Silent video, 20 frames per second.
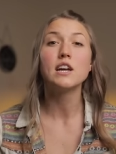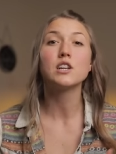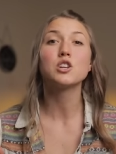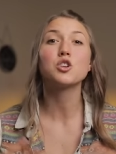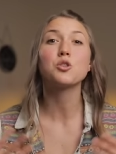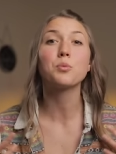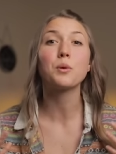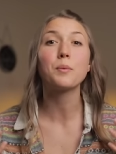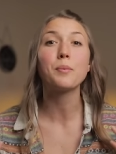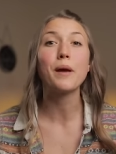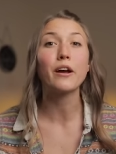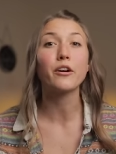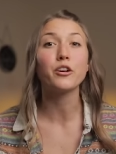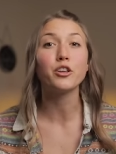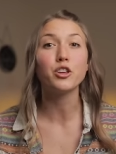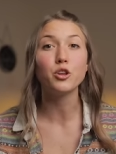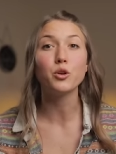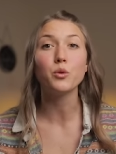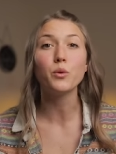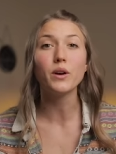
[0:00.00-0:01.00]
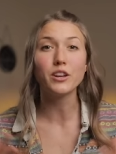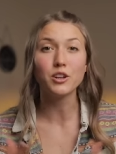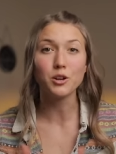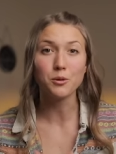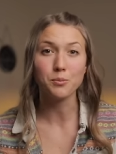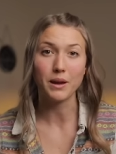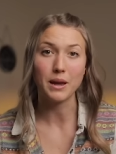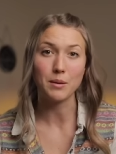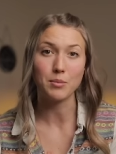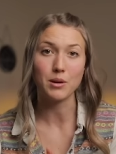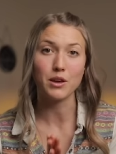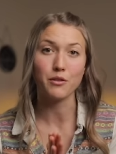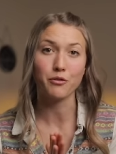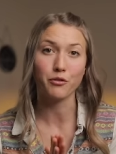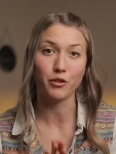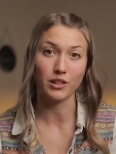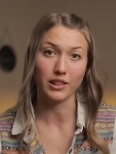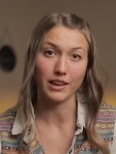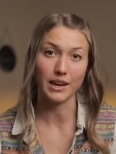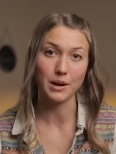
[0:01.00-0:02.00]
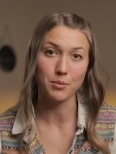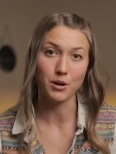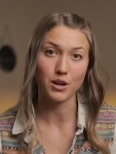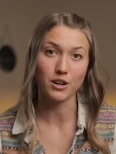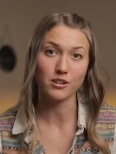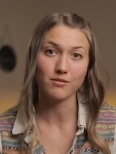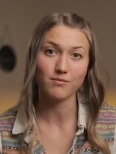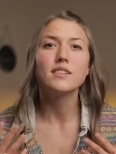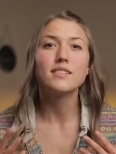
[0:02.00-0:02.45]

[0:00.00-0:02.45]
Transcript: to prepare you and your baby for labor.